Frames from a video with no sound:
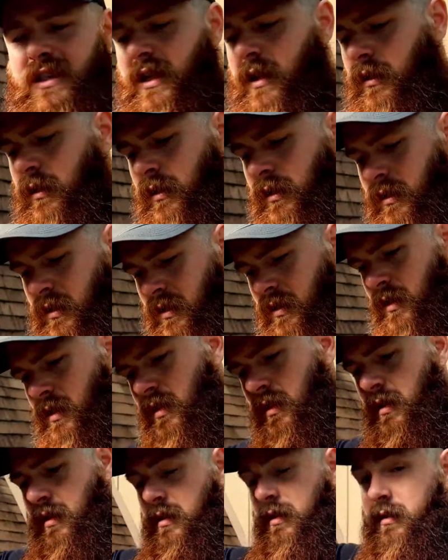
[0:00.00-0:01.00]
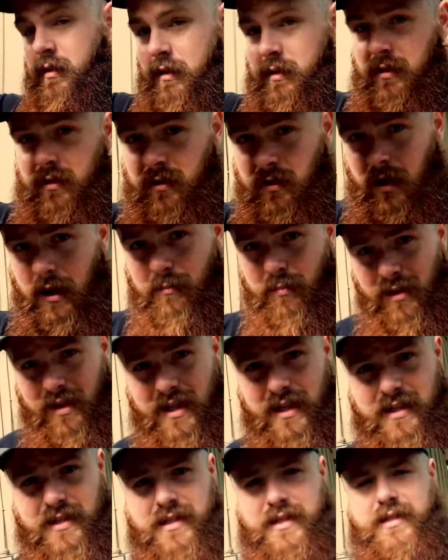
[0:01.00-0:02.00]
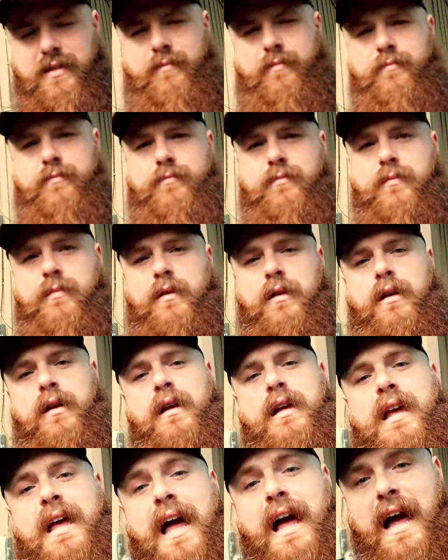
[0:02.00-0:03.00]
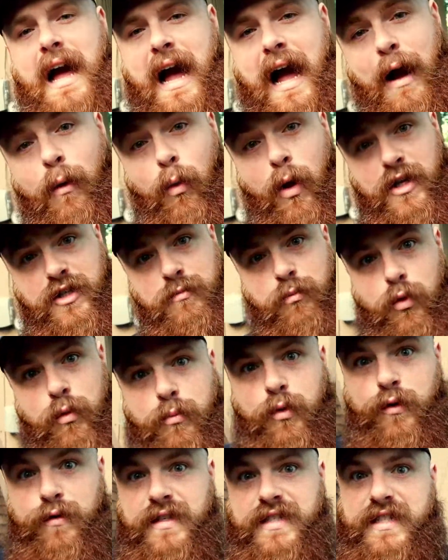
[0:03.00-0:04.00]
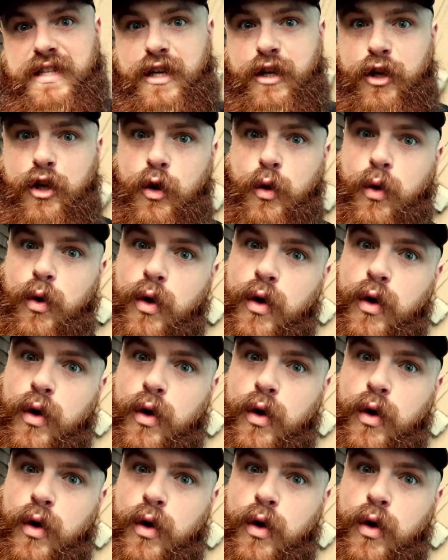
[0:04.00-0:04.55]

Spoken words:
here? God bless. I watch more movies than you.